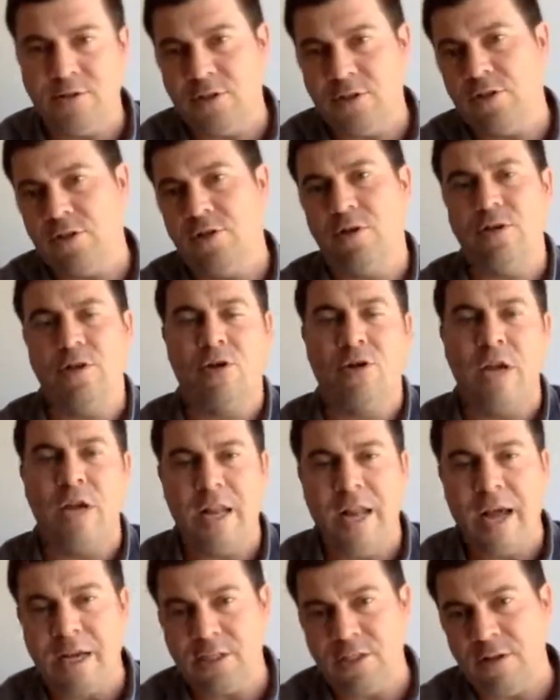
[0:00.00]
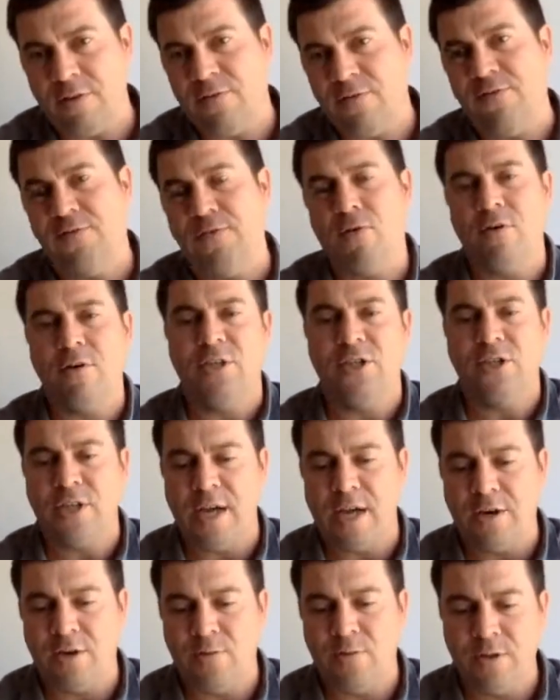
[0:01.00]
That they're and actually a
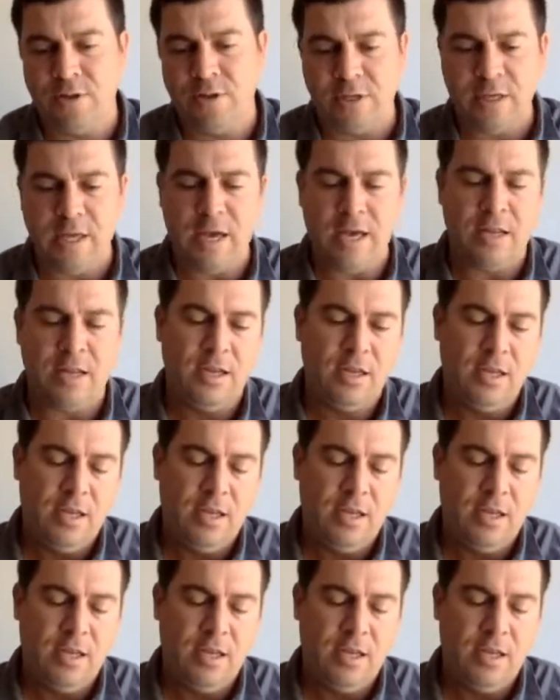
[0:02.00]
foreshadow. We look at